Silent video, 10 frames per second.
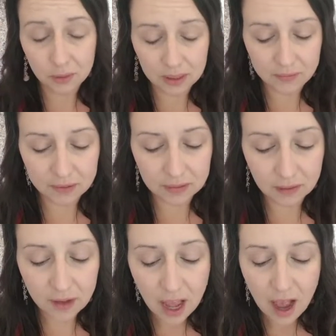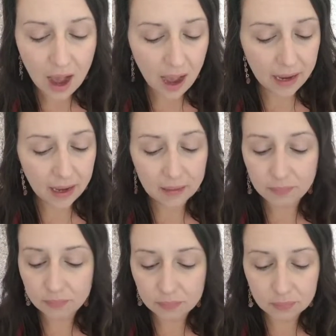it and do all that fun stuff. I
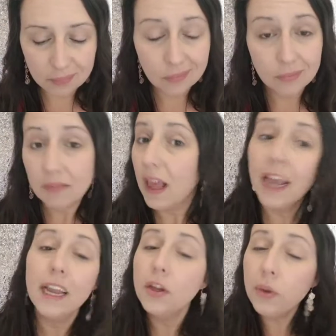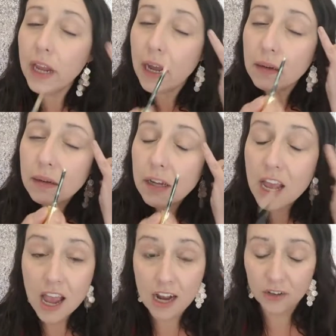get, I get you can.